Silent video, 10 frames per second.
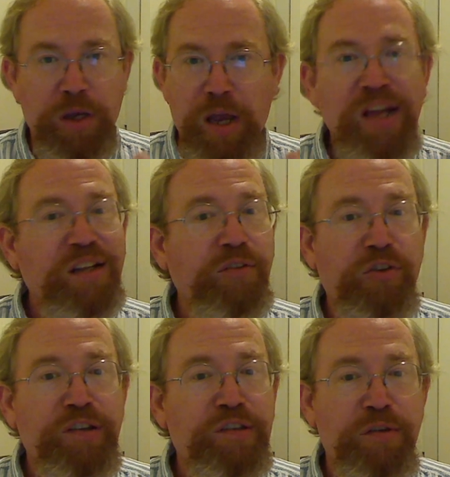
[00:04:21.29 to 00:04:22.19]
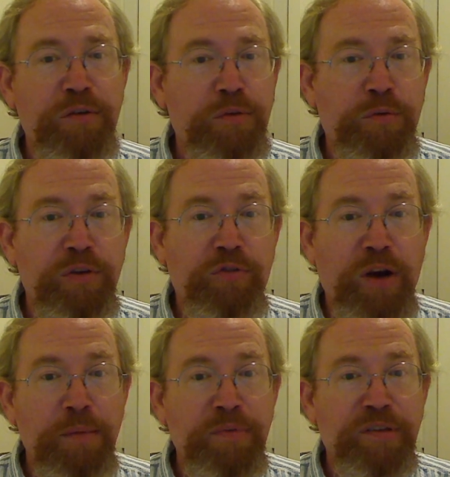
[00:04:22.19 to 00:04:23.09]
and just 2 to 3
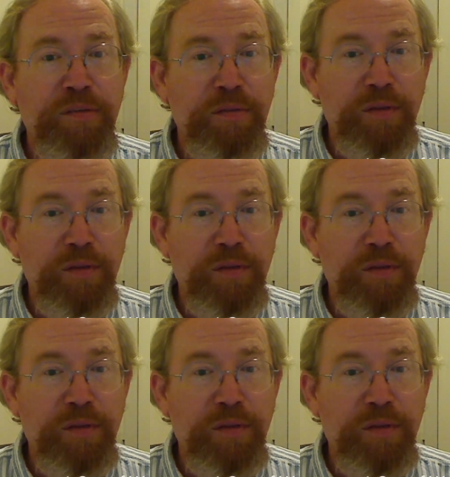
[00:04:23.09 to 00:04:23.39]
drops